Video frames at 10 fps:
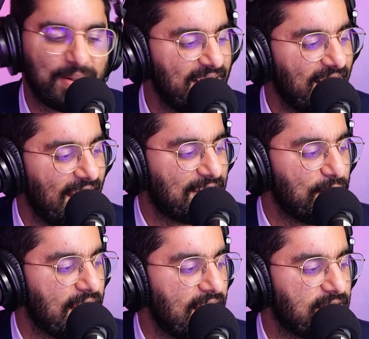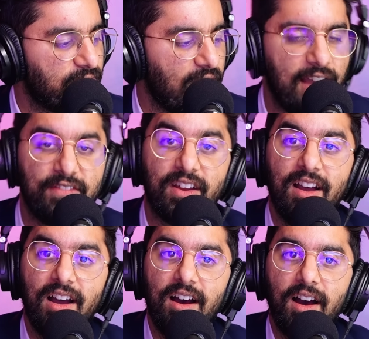29th, 2005.
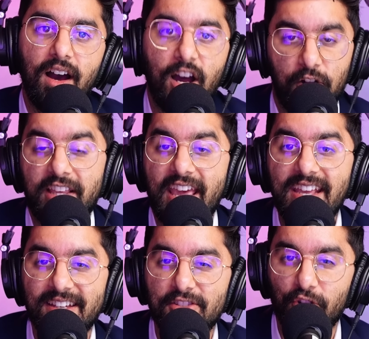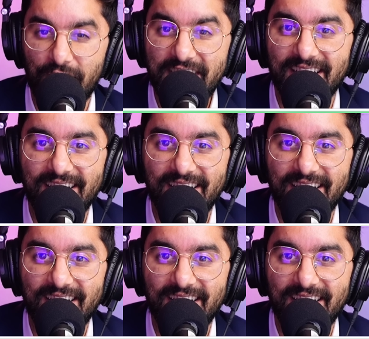Hurricane Katrina.